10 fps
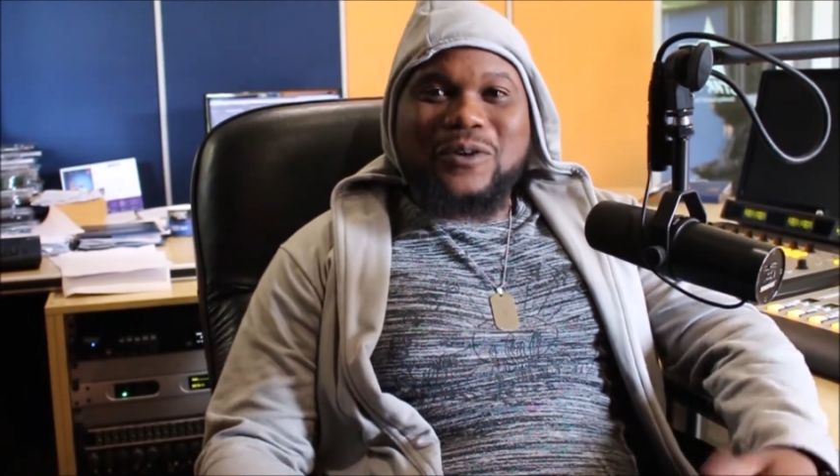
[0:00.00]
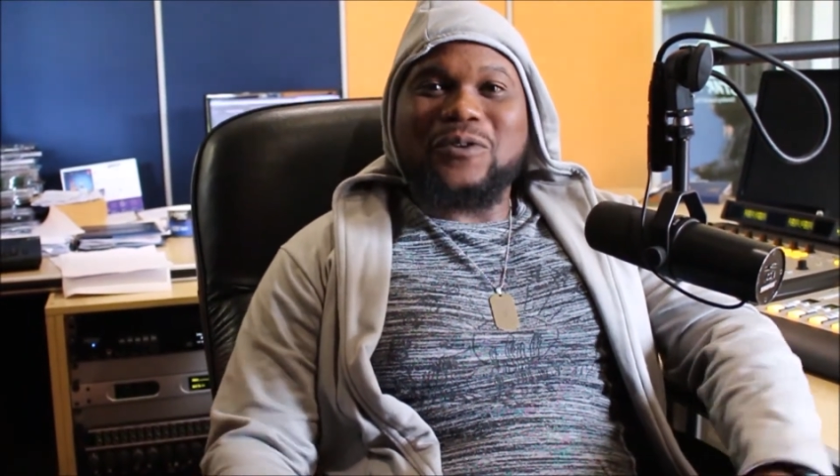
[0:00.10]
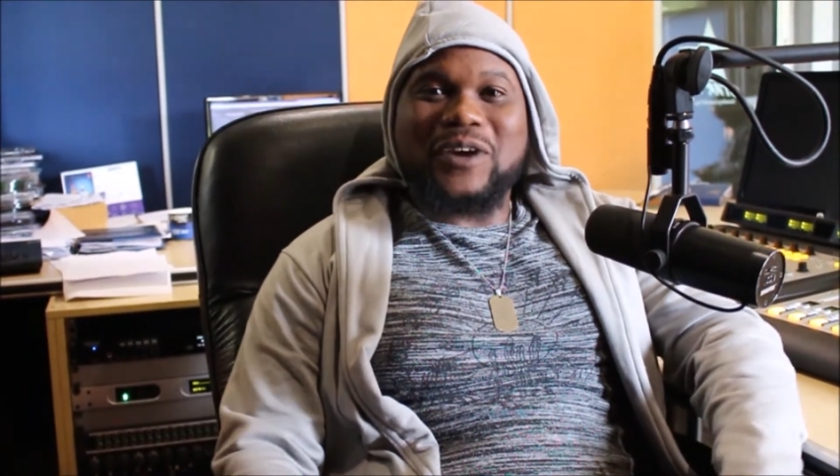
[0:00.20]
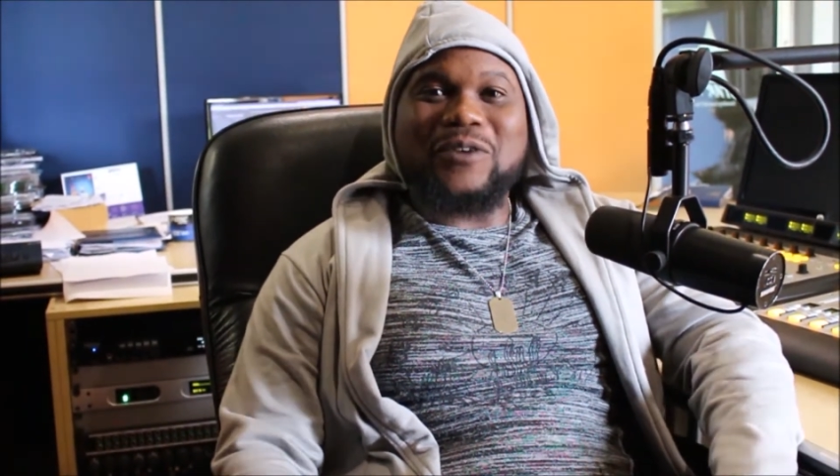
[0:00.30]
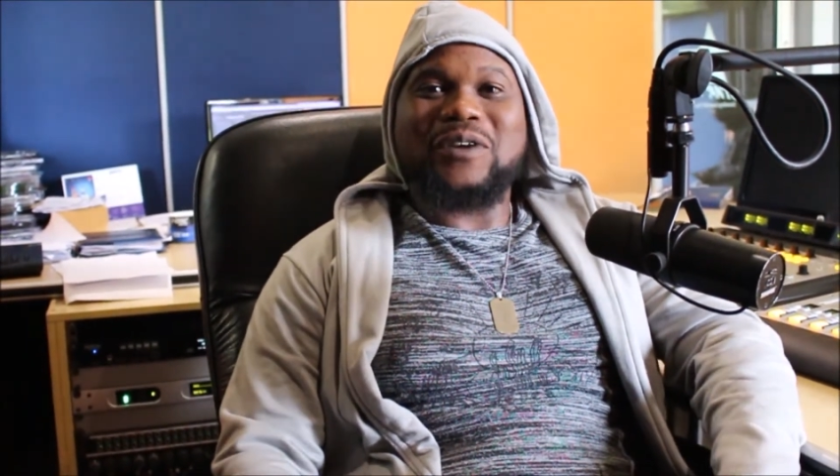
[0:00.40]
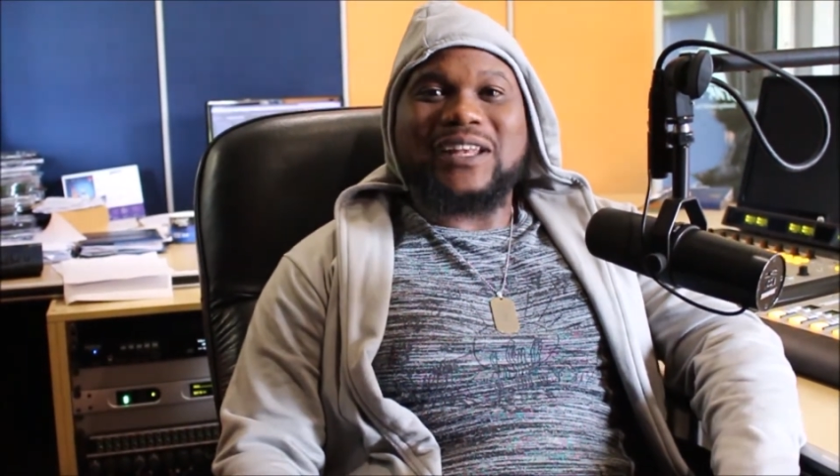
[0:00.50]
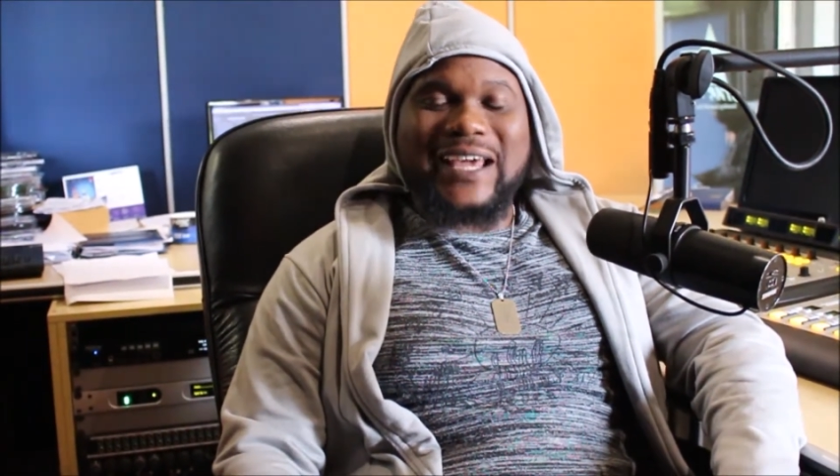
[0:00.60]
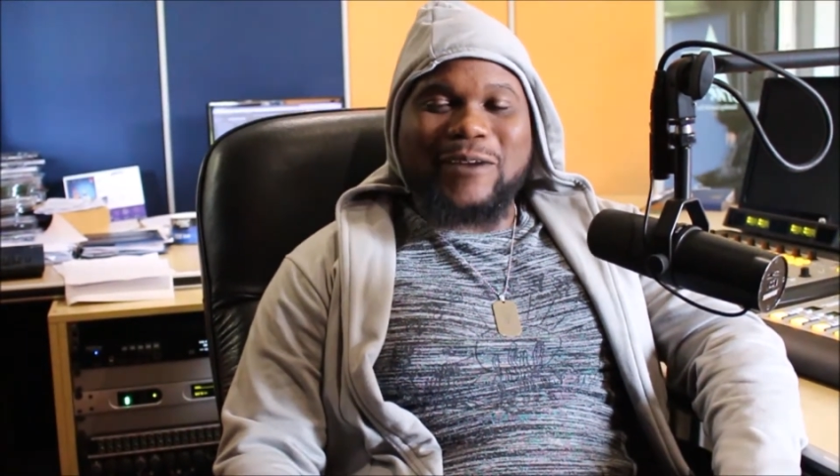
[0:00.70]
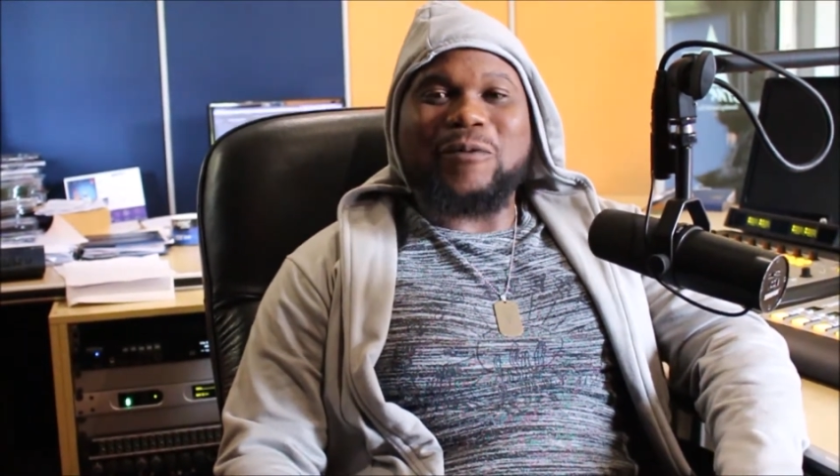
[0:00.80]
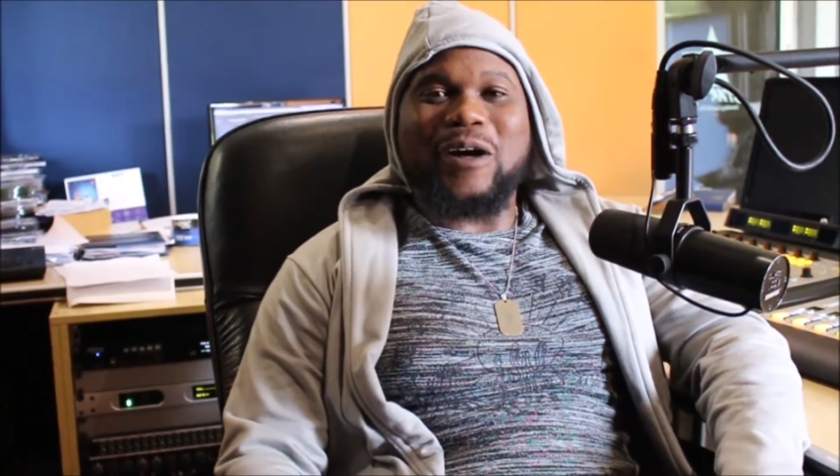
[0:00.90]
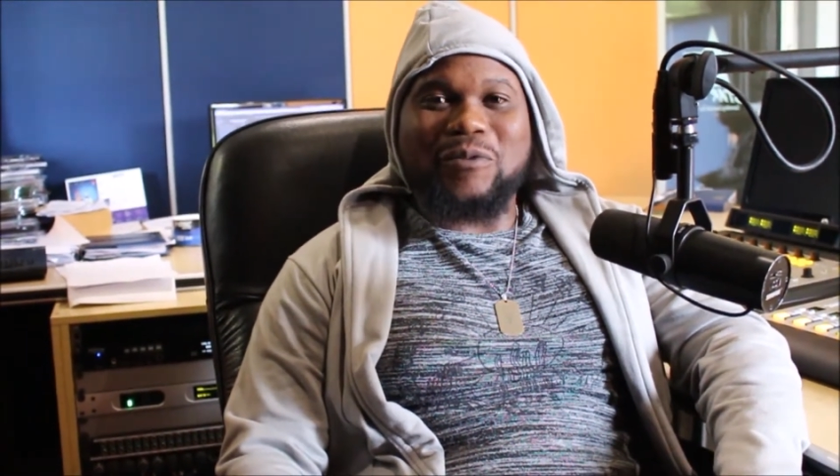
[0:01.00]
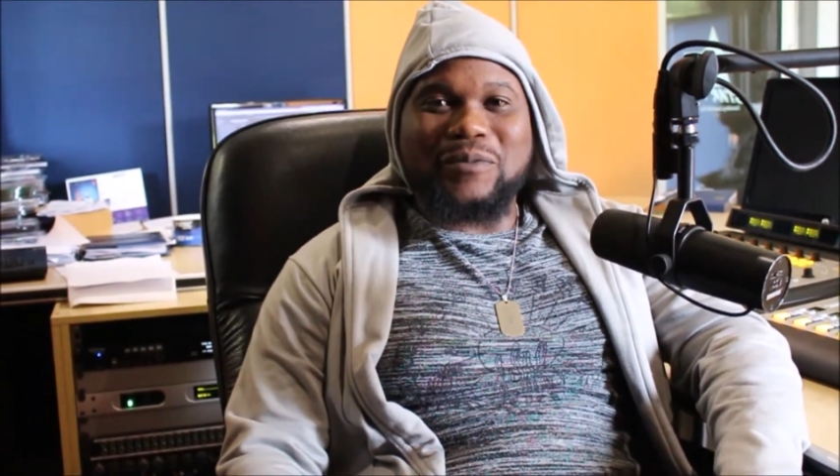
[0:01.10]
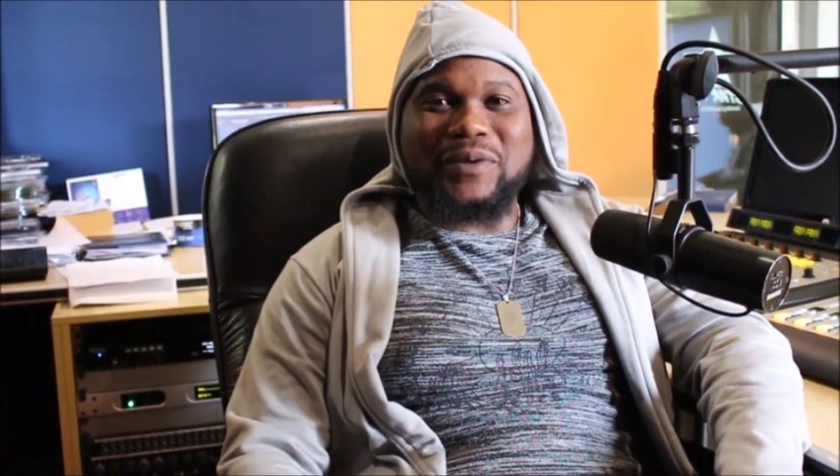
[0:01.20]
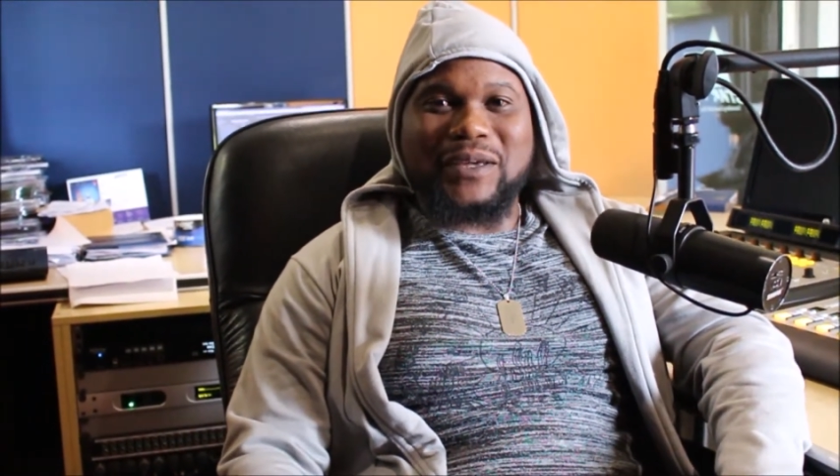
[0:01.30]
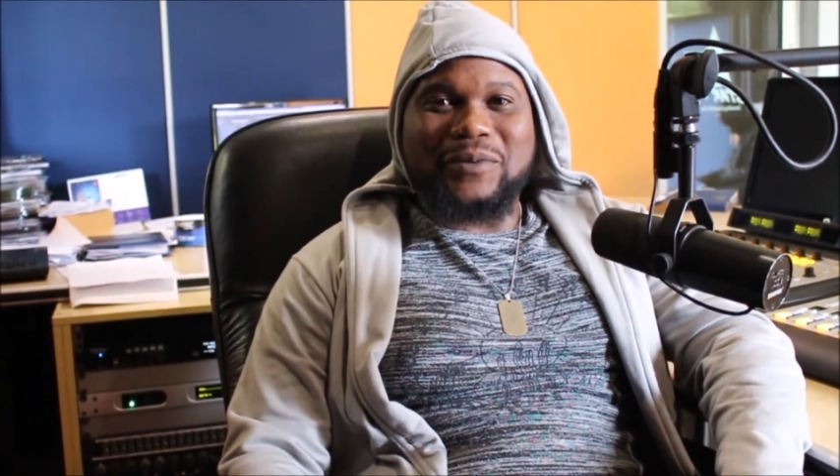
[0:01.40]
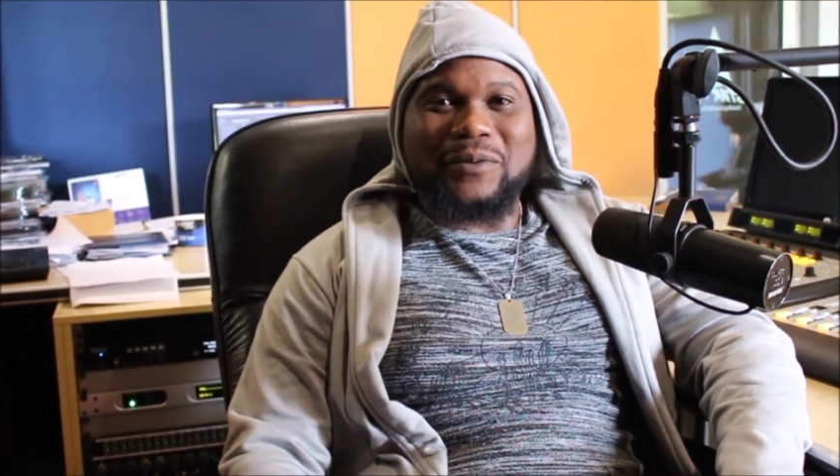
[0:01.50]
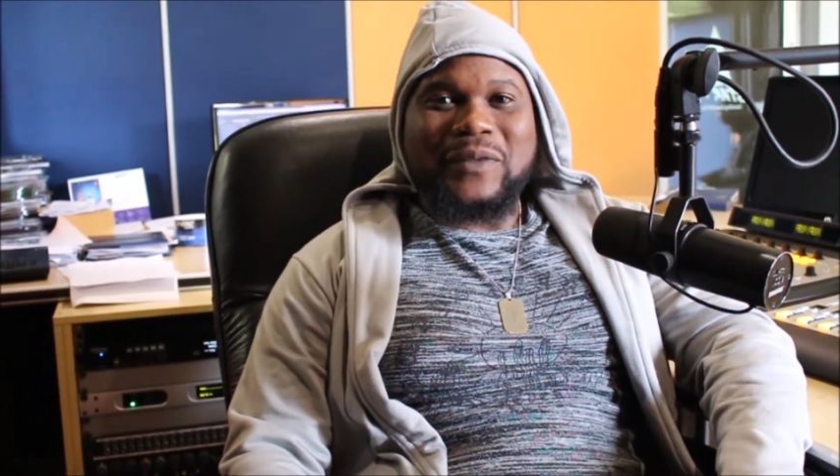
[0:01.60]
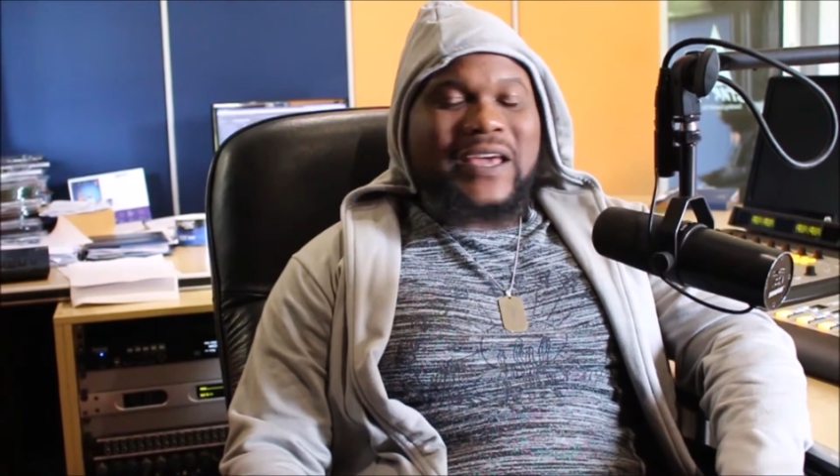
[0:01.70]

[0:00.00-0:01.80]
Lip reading: who can relate well with people.